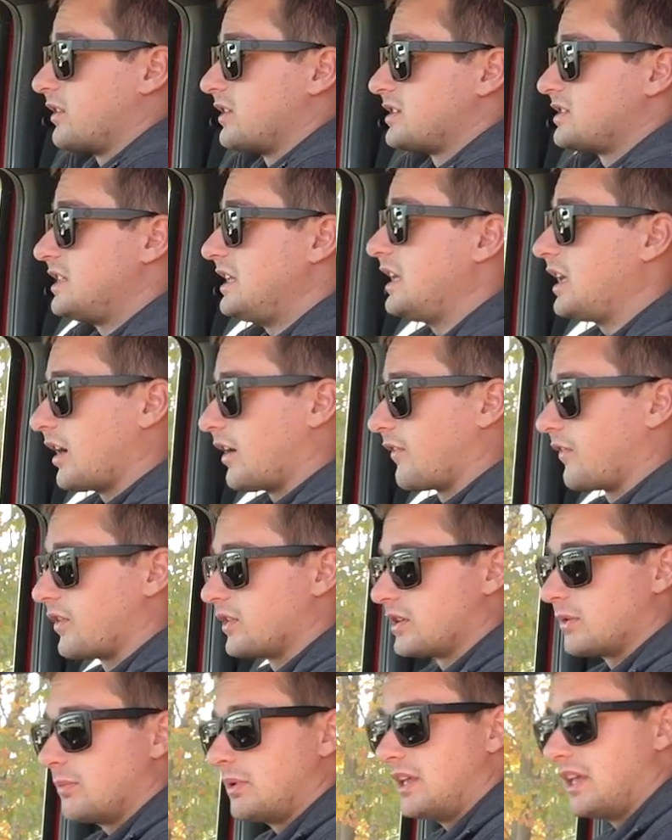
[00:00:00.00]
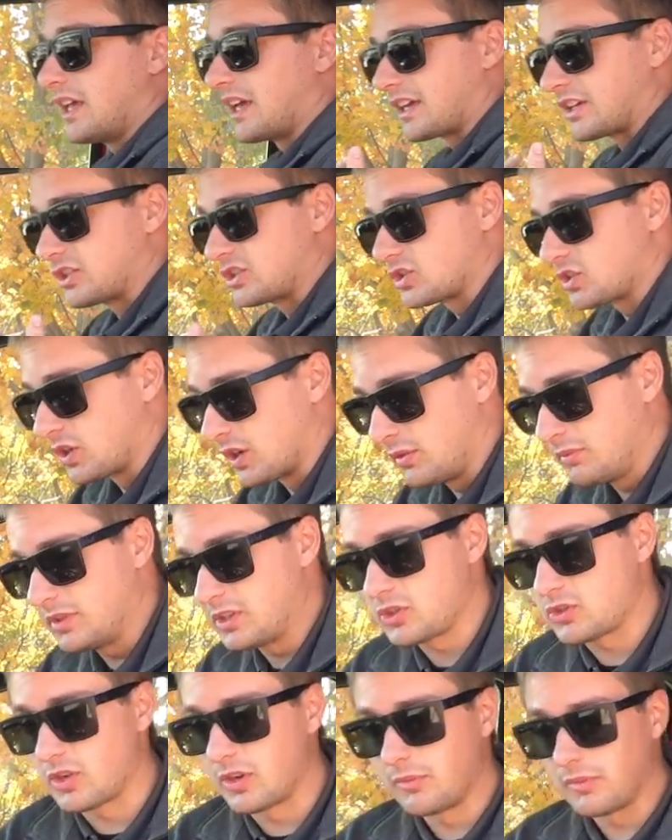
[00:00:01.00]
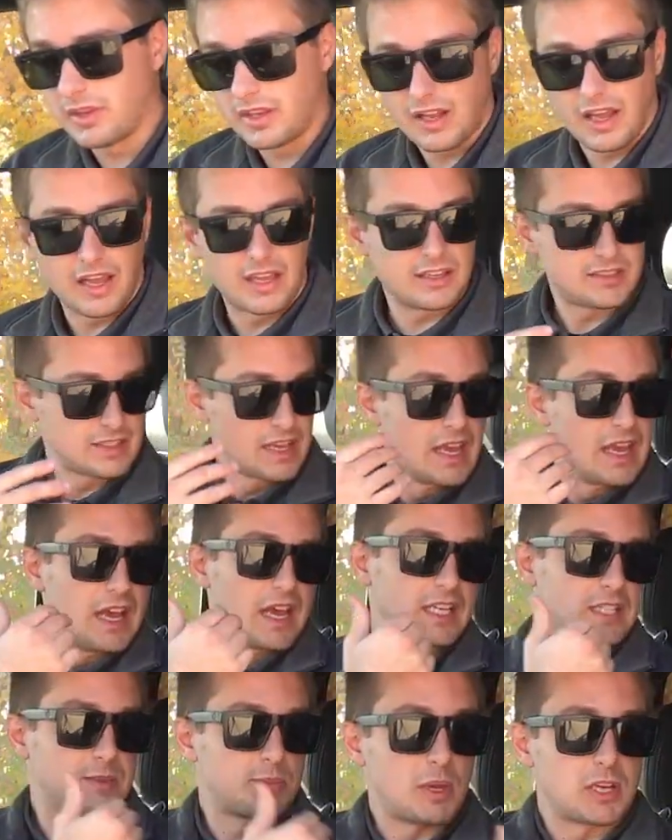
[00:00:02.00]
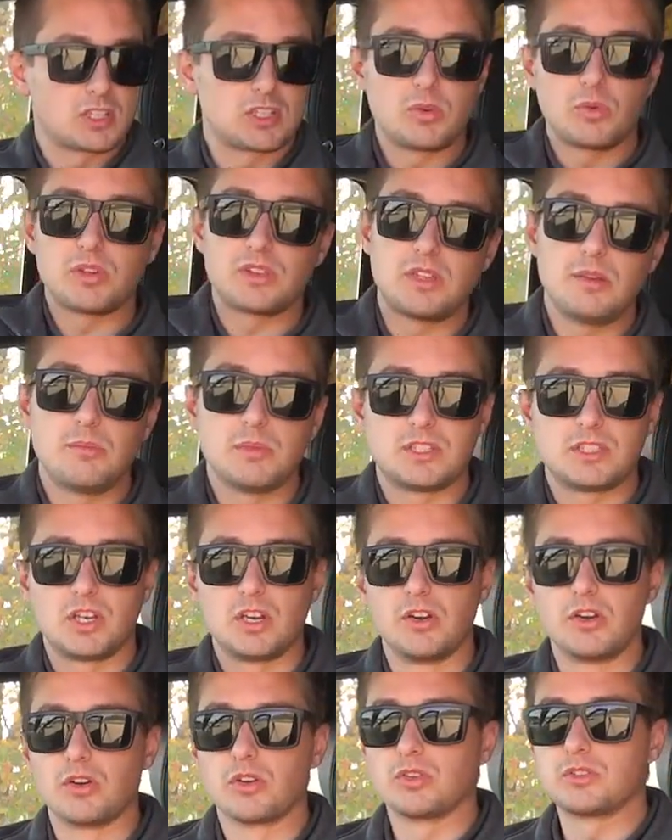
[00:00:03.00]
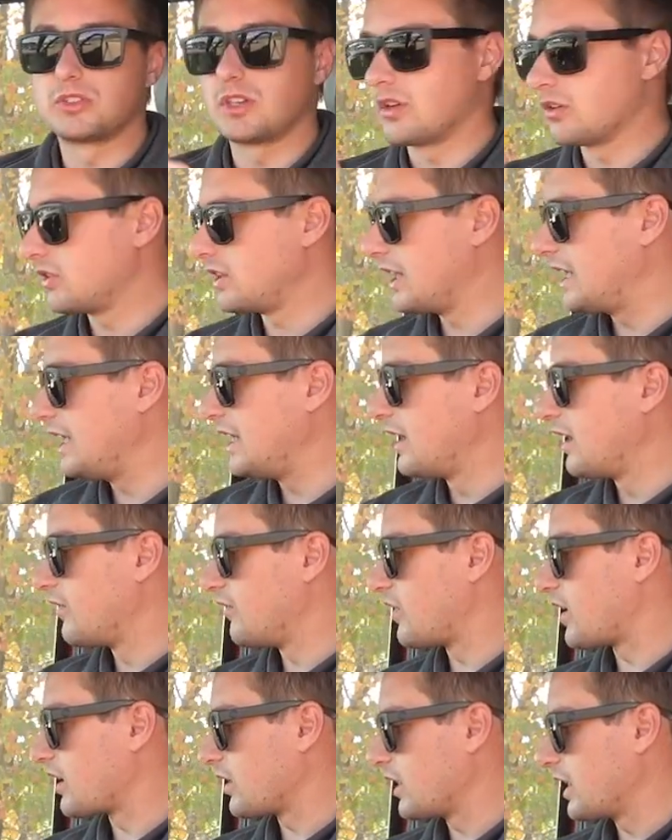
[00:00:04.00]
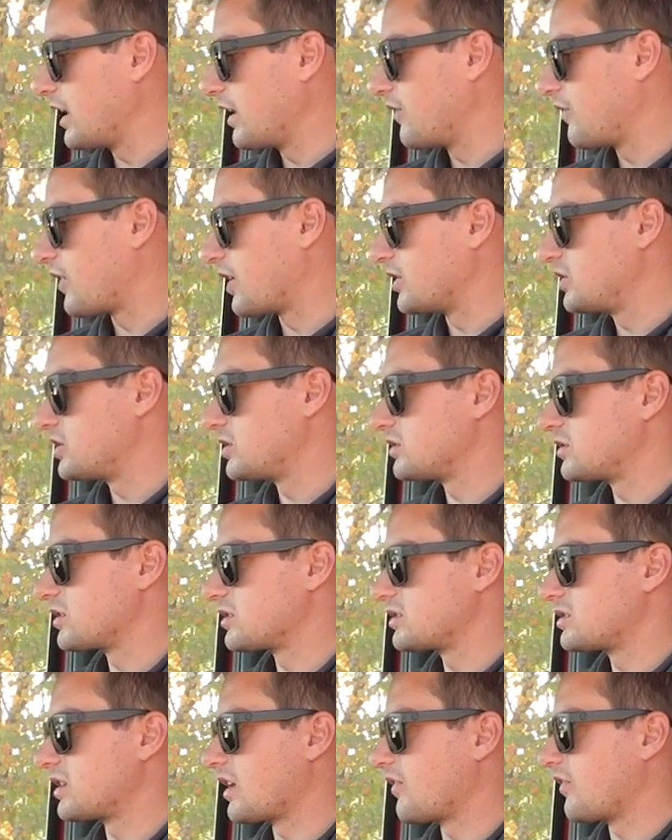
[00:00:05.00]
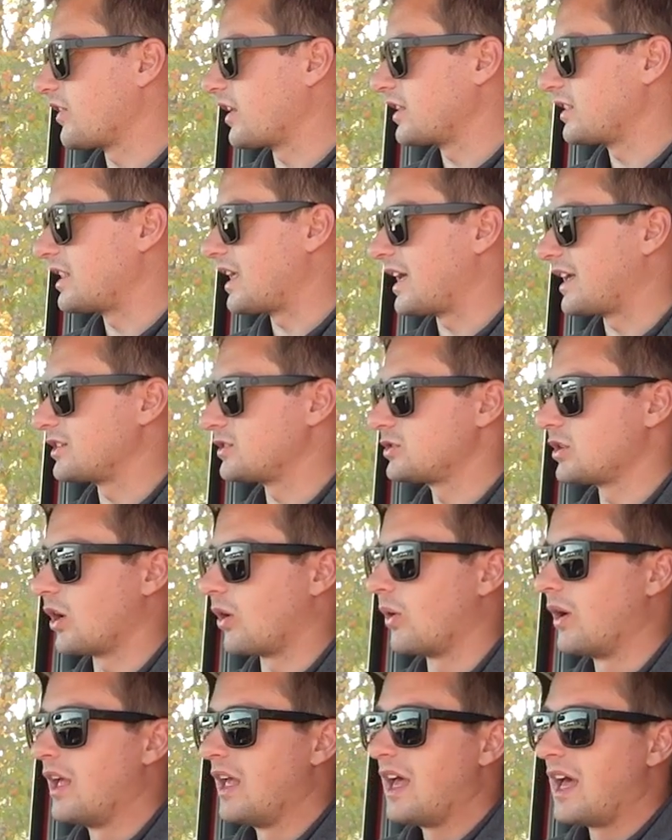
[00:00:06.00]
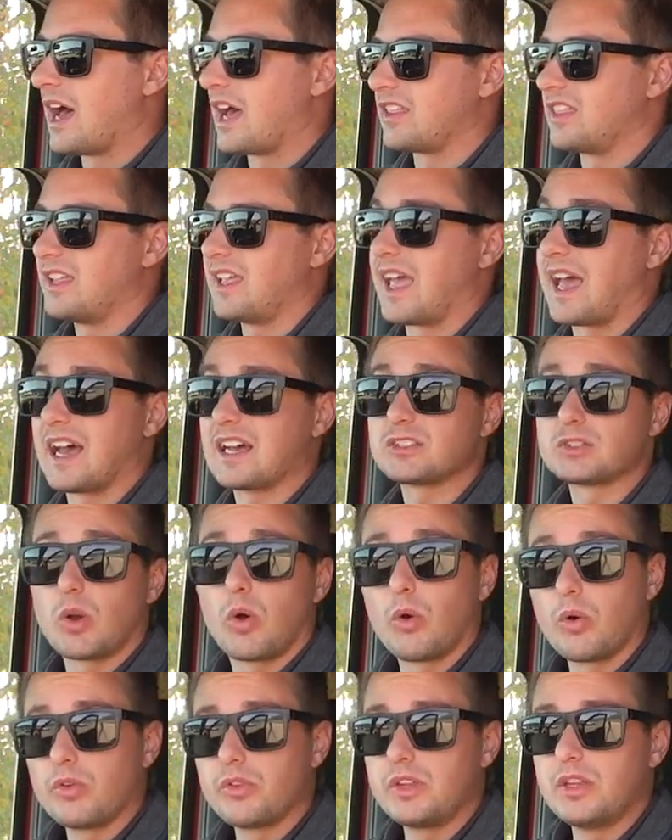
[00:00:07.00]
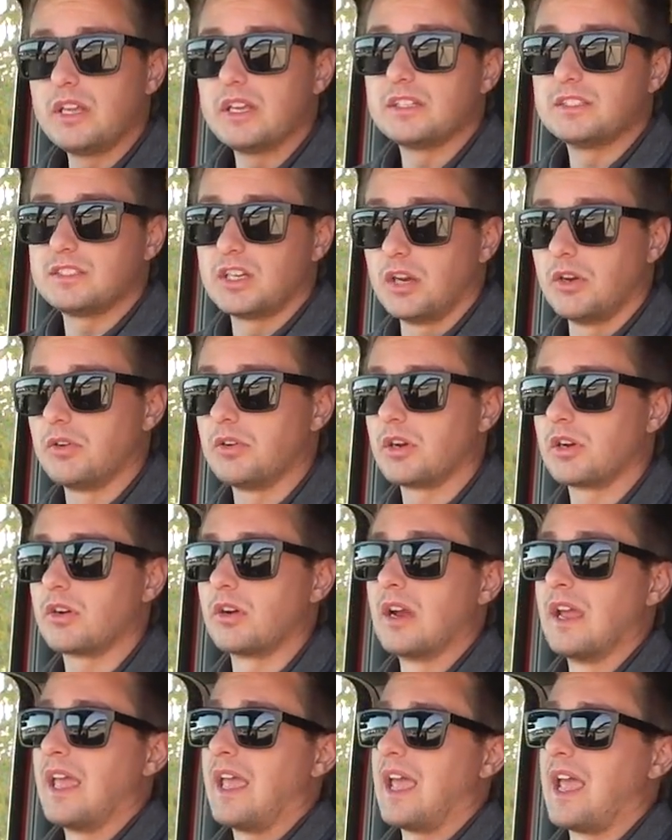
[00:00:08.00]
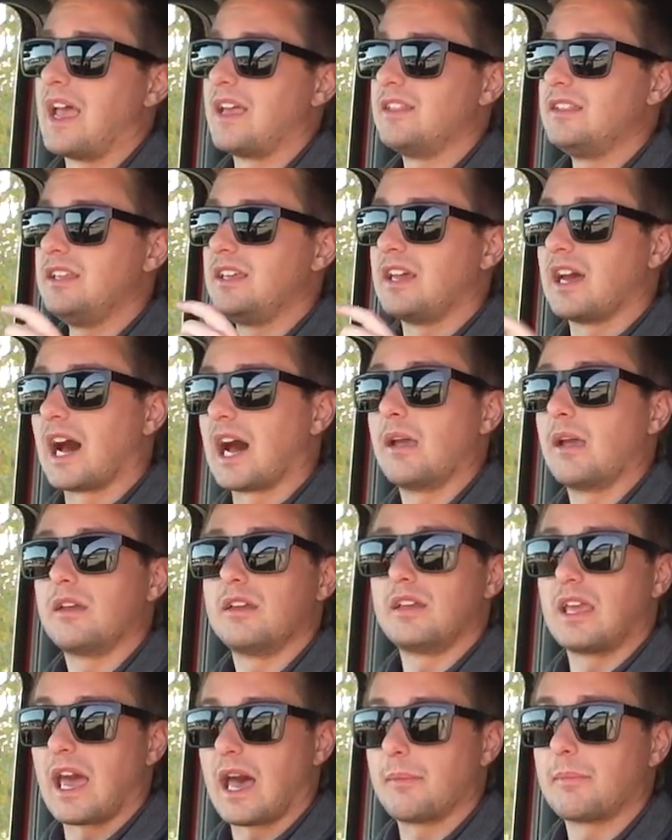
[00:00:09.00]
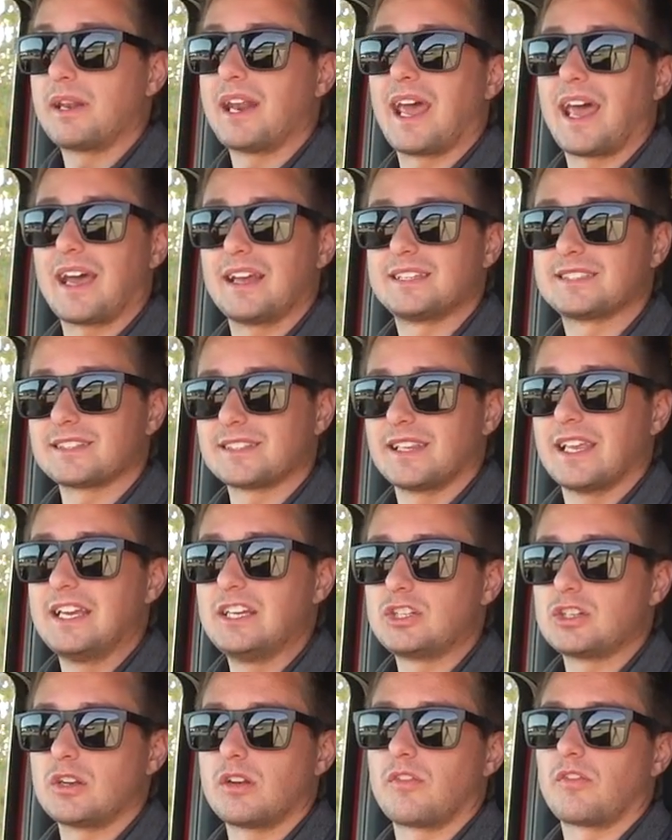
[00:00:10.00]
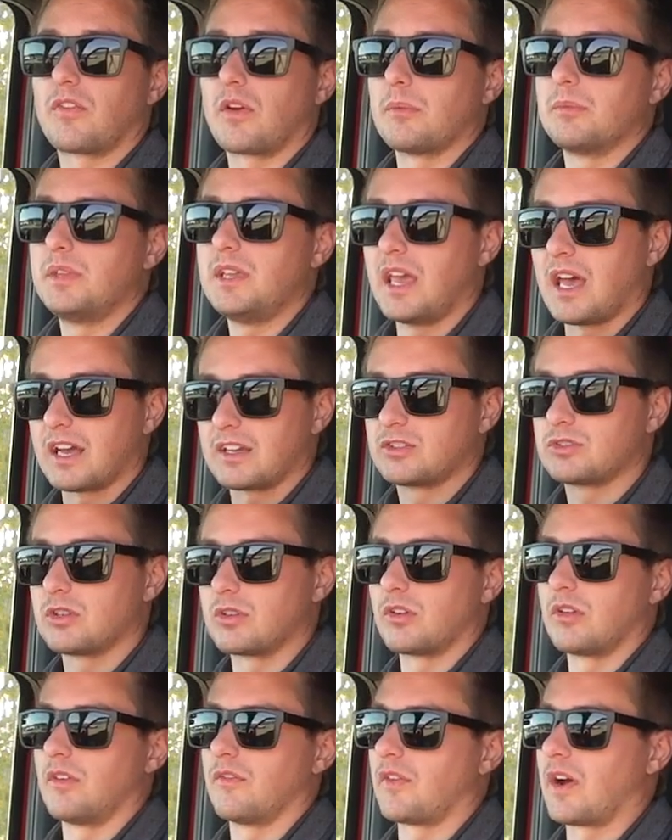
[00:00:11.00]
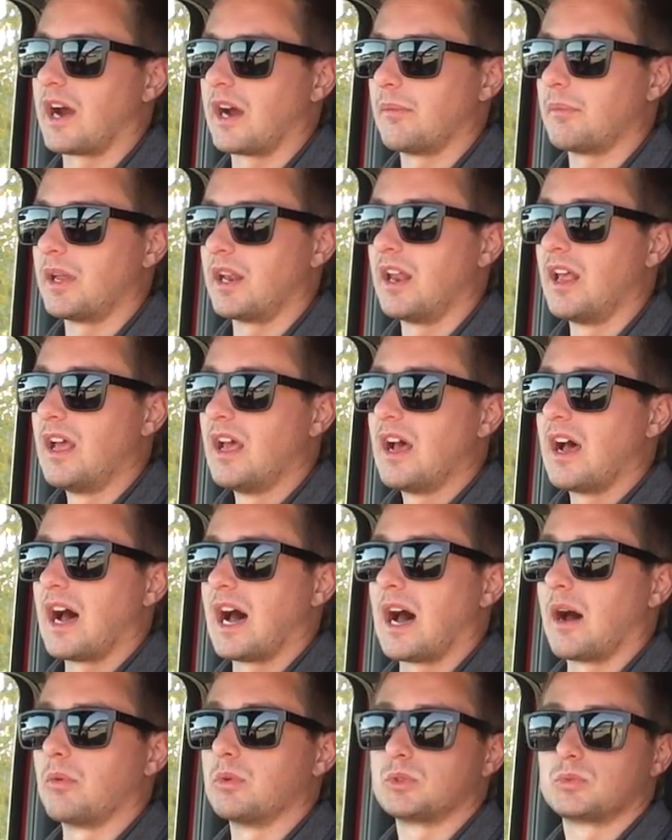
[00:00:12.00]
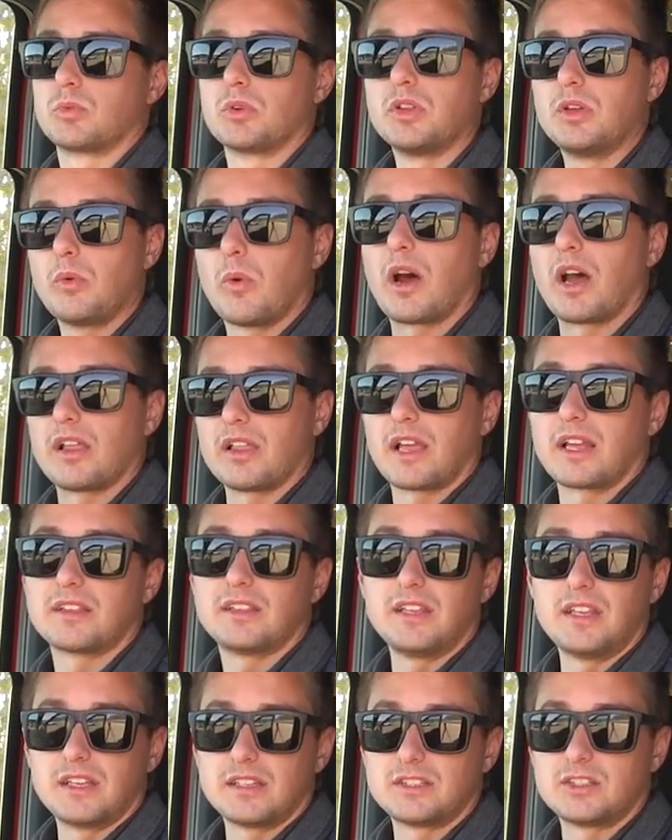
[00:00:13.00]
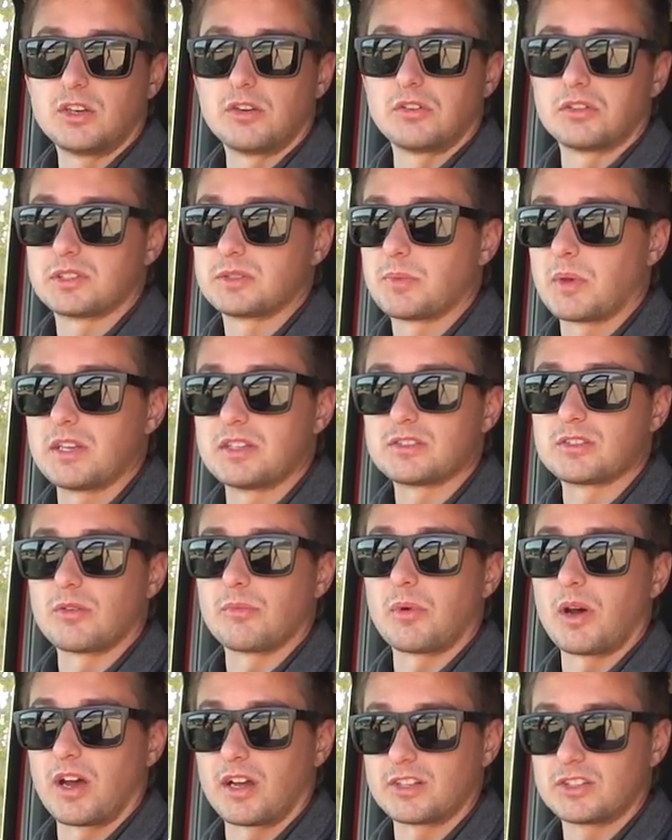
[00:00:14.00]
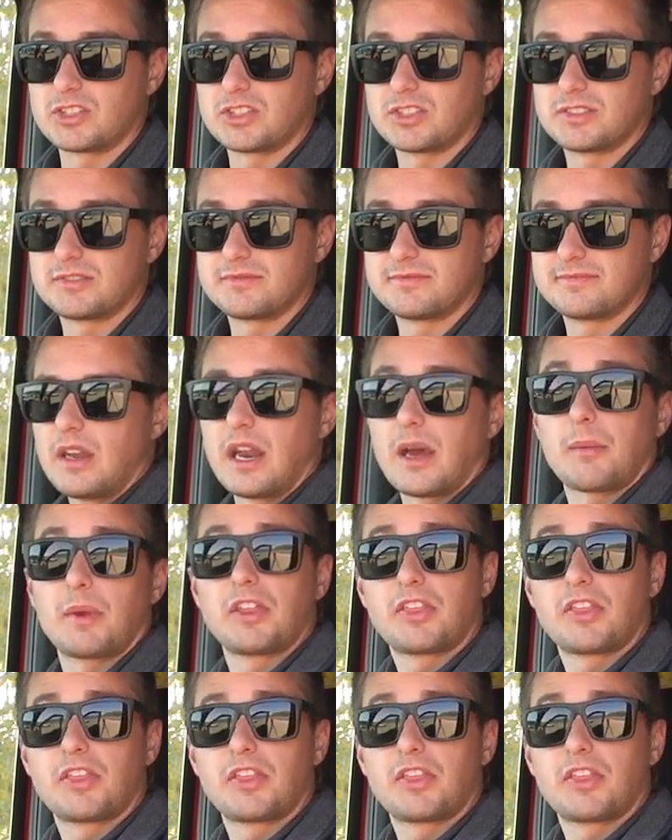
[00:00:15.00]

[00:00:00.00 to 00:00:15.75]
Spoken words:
the seat comfort to be extremely nice, especially with the materials, the heated and ventilated functions and stuff like that. So I think as a whole, the interior and the cabin isolation from the external environment was really why I like the interior space so much. Now, my